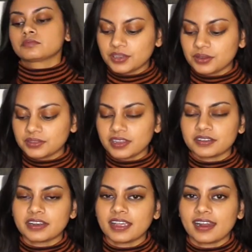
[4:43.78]
So the
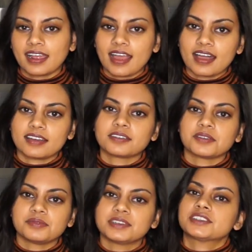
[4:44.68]
other night I
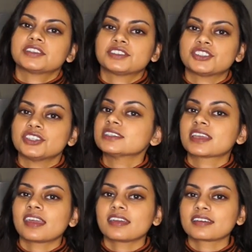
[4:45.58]
had Reese's
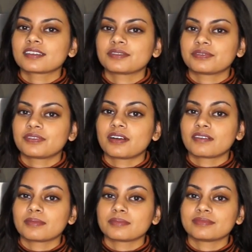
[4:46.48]
cheesecake
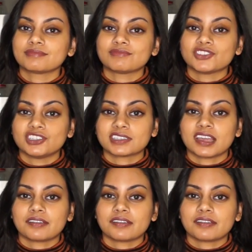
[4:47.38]
from Cheesecake